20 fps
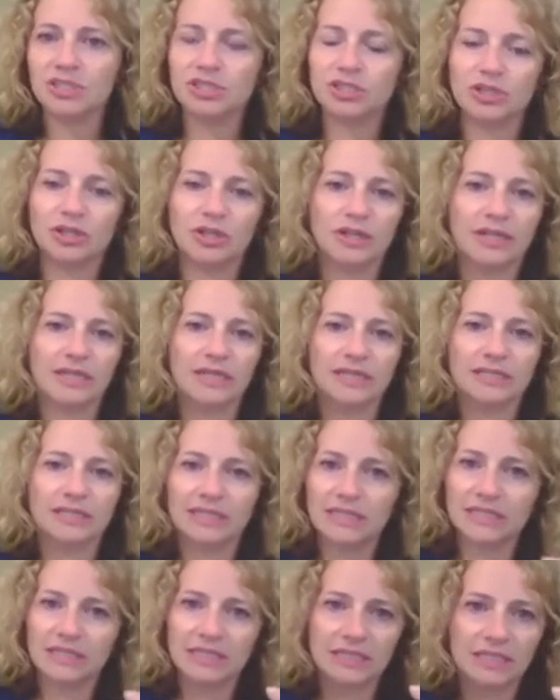sure it is
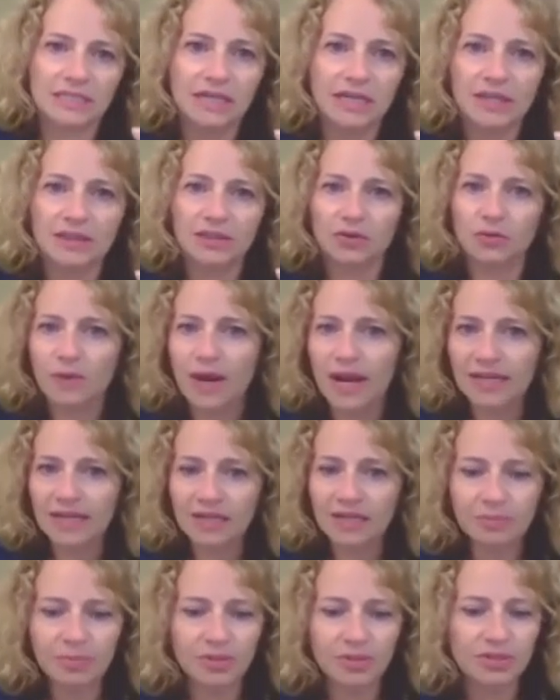getting the right
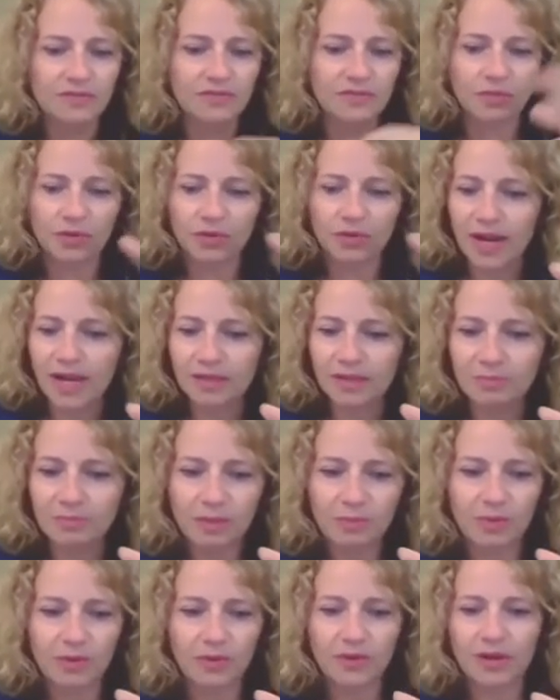input from the right people.